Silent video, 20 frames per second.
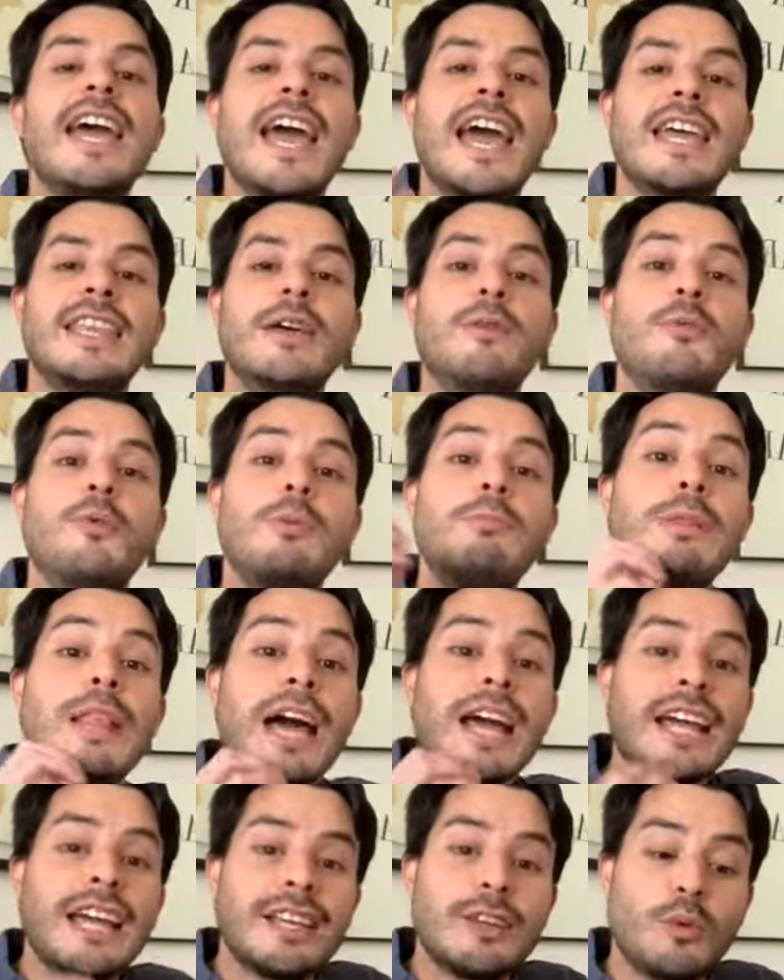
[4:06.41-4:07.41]
and then we
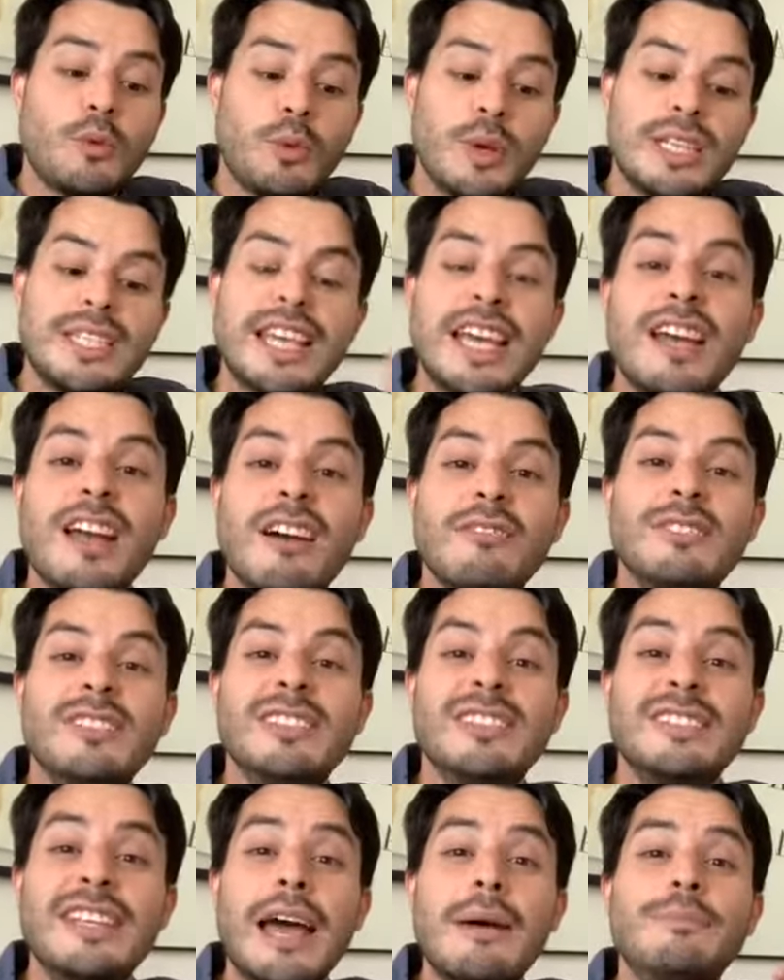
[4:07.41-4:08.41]
pluck it, we take off the
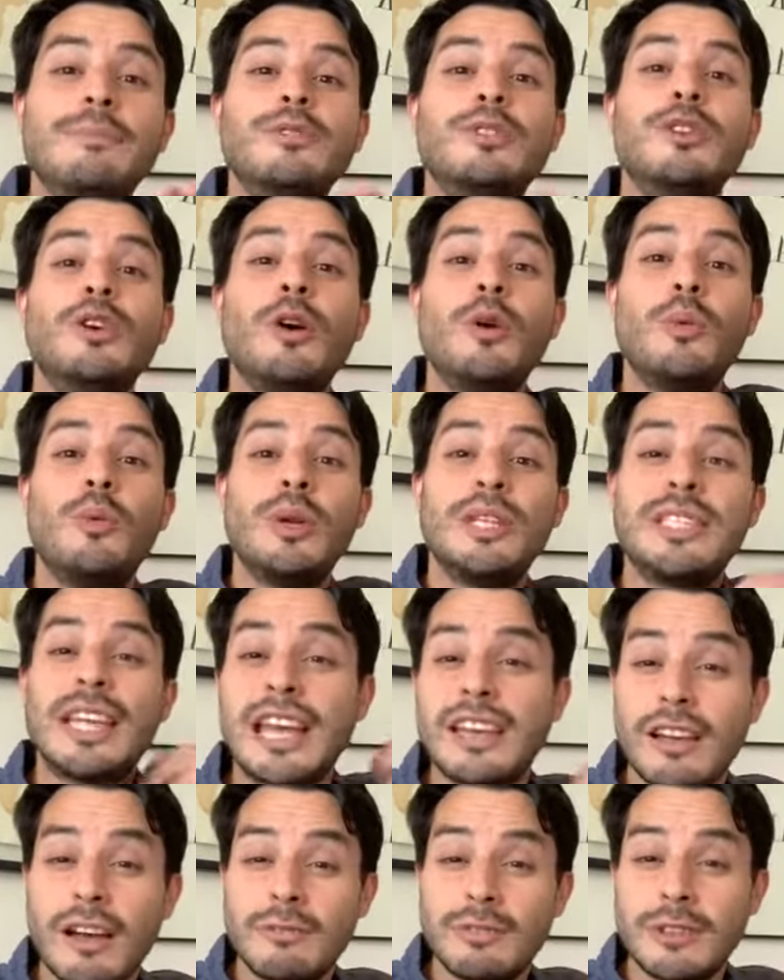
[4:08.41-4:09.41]
stems, we
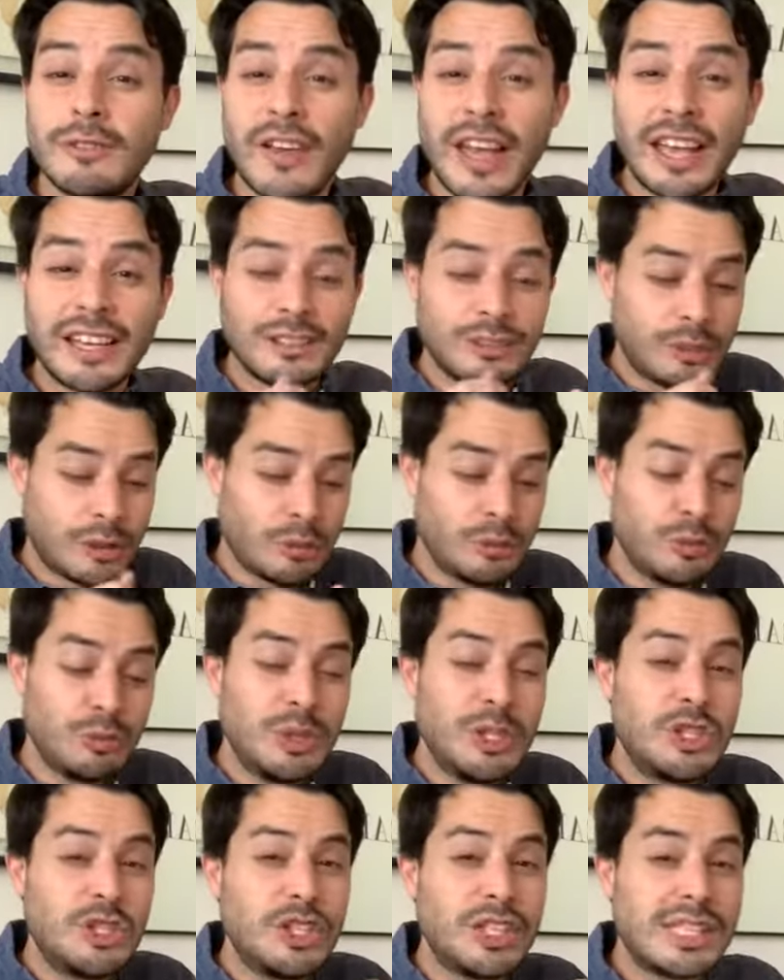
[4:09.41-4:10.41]
take off the veins, so
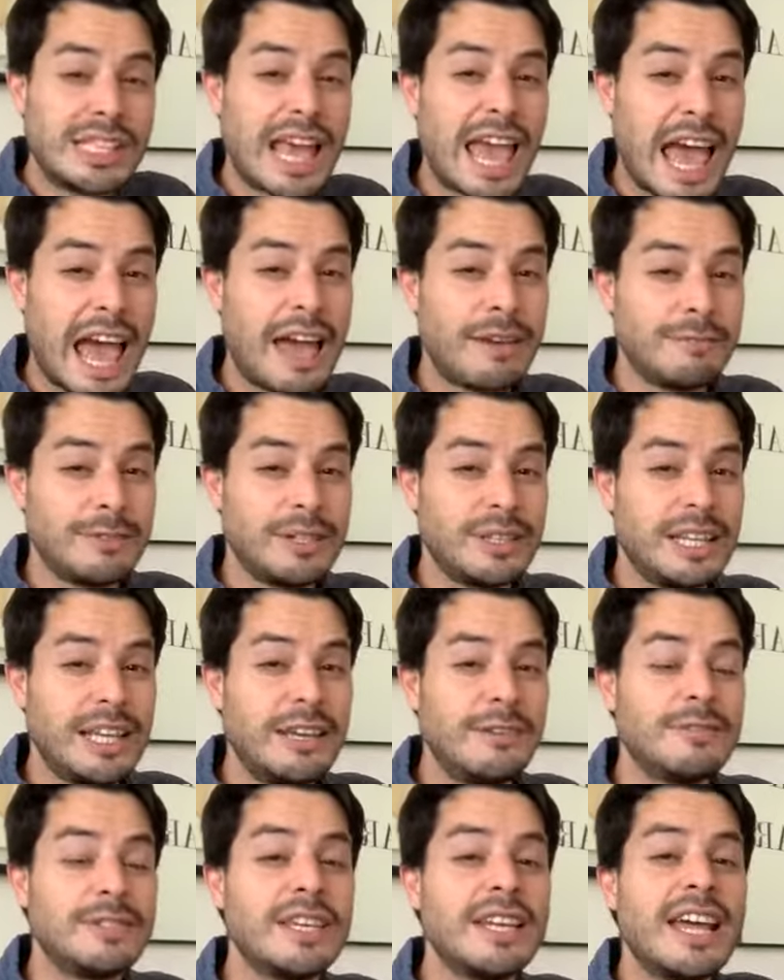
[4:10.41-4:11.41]
we just have the
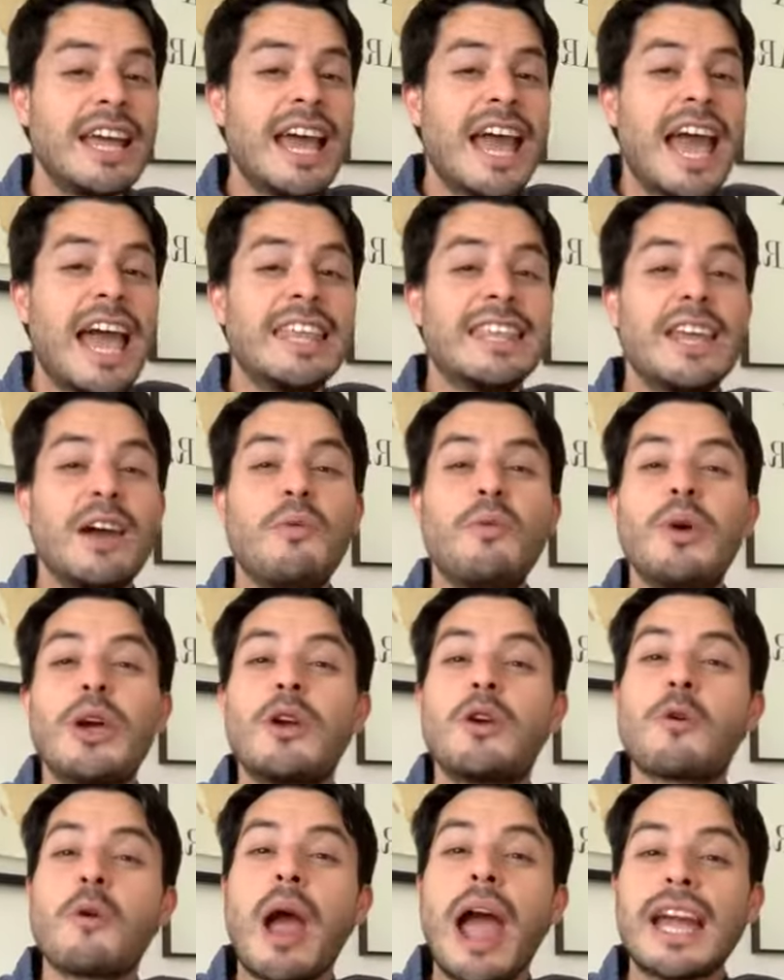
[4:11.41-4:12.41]
leaves, and then we
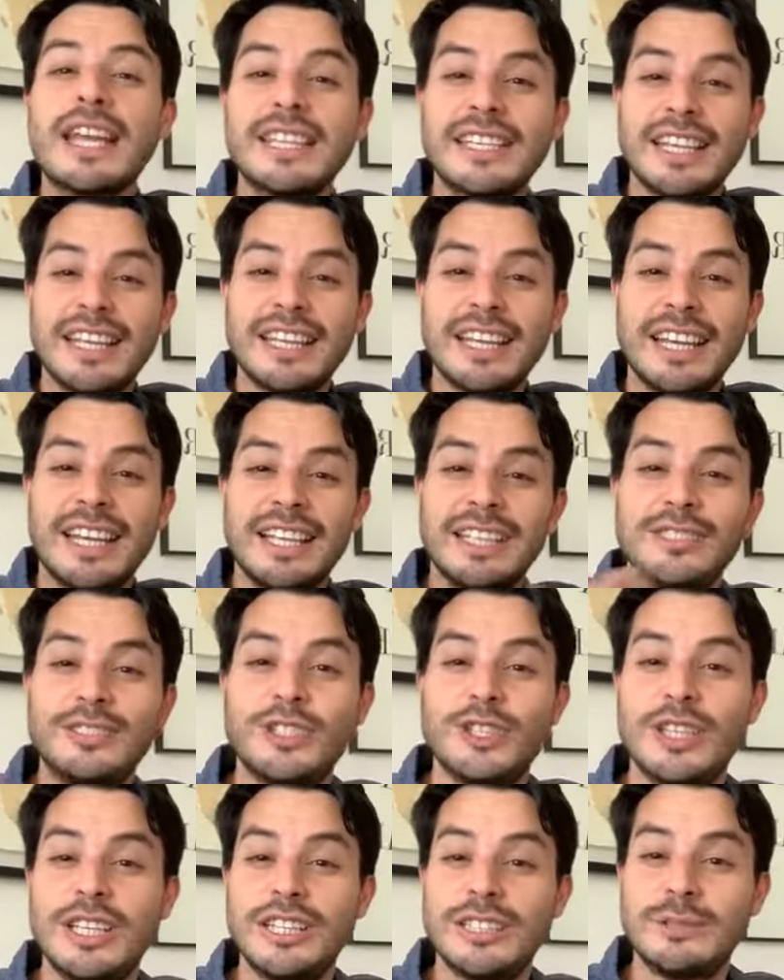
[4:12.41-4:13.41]
grind it
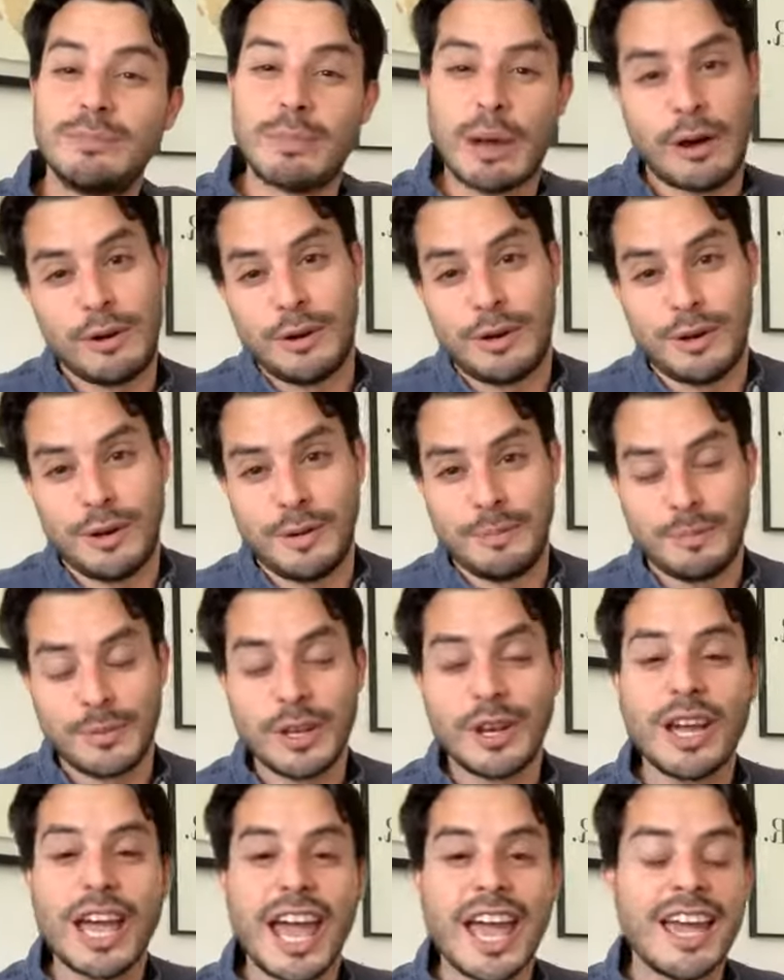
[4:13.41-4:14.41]
into this powder,
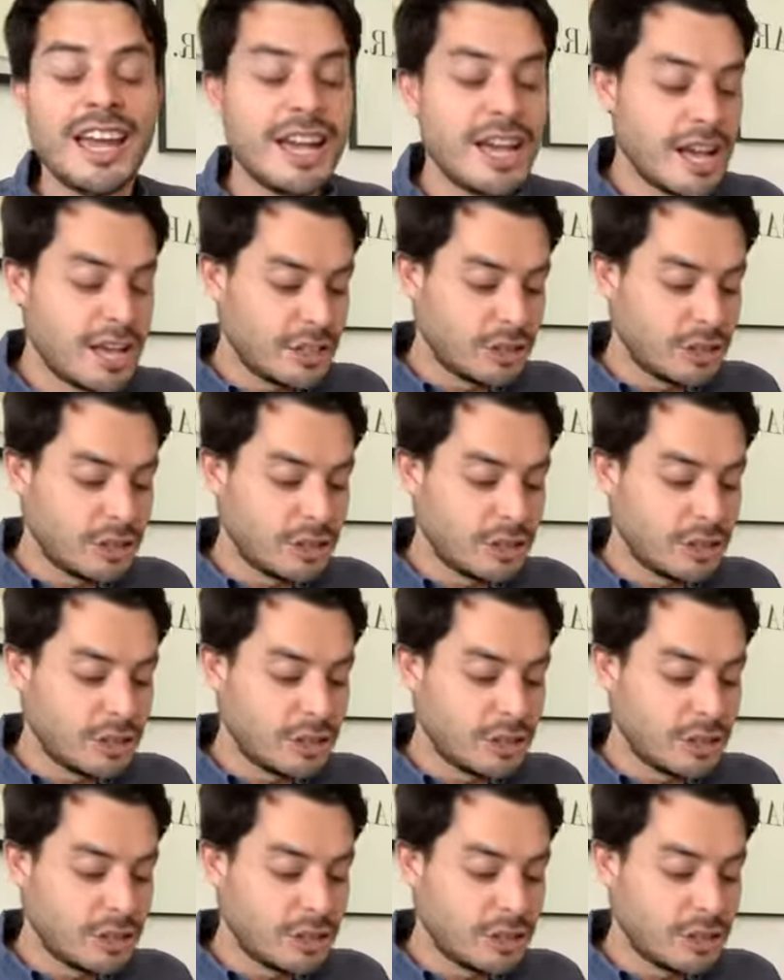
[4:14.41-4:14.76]
okay?